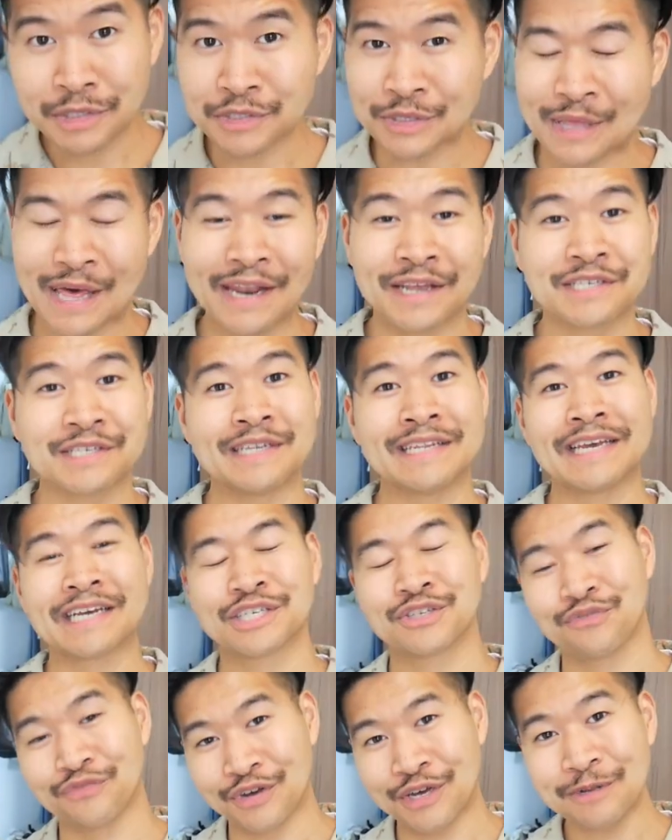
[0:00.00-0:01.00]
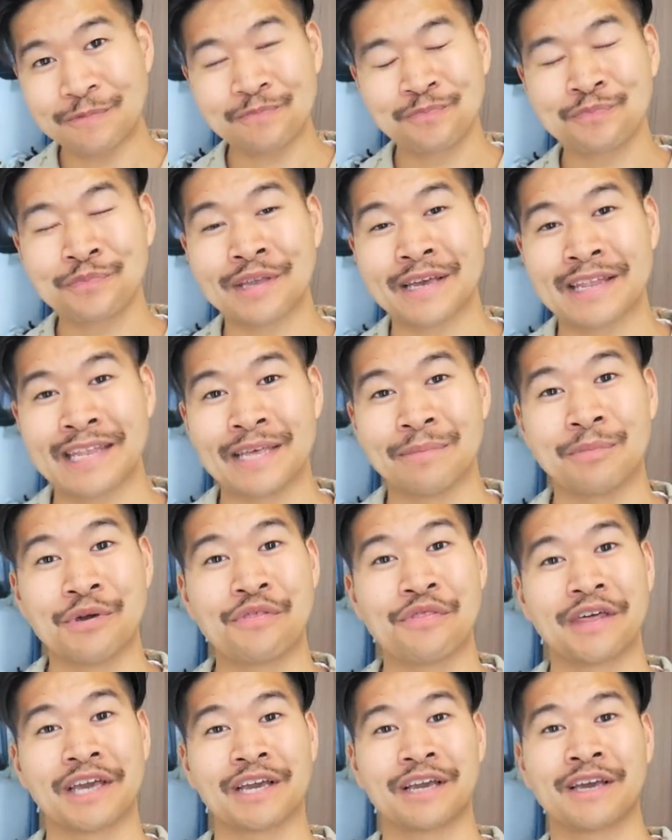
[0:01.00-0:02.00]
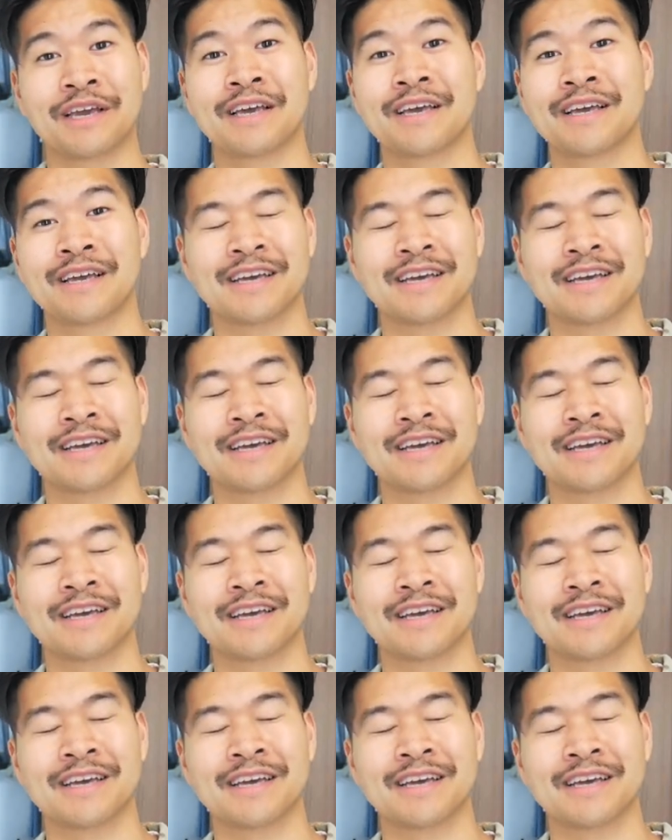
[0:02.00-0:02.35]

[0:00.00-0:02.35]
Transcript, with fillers: So that is the next fit. Let me think,